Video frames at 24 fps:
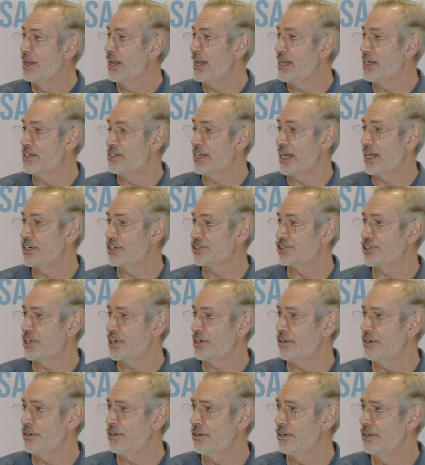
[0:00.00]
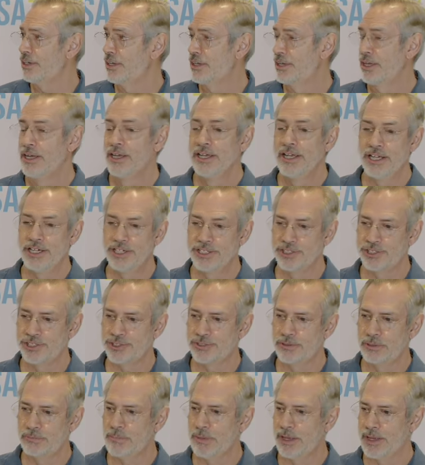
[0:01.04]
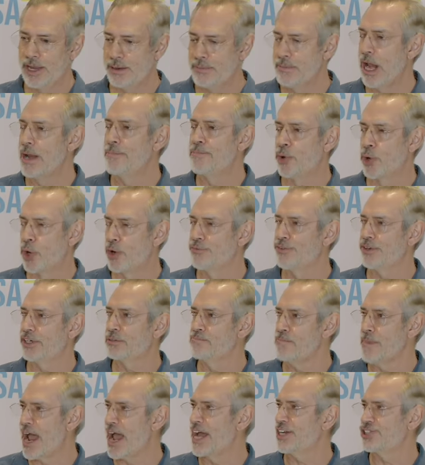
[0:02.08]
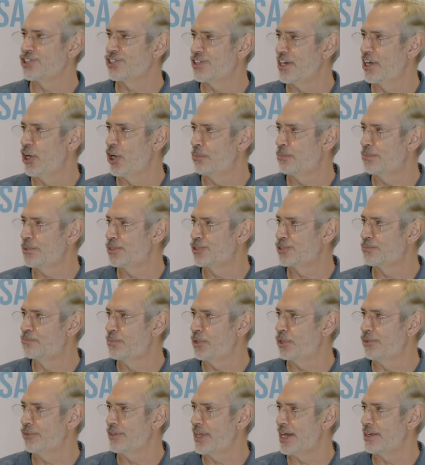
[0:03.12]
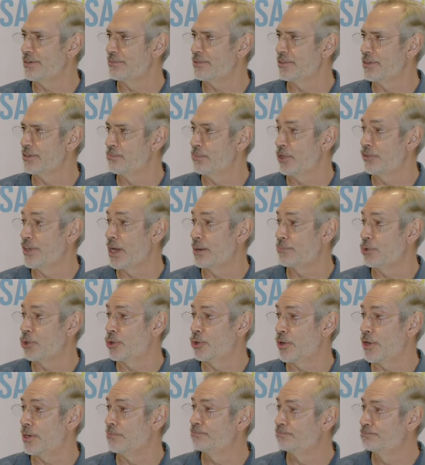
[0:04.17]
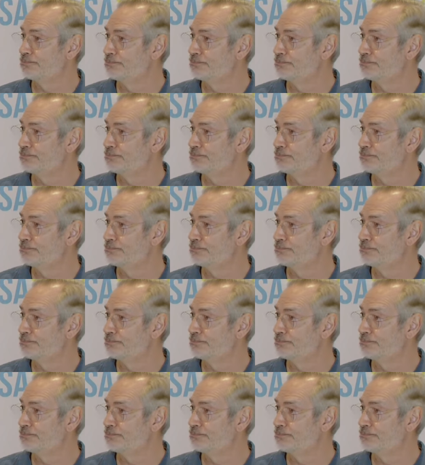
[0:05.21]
and data center, is a, a perfect match to help us build that uh, build that program.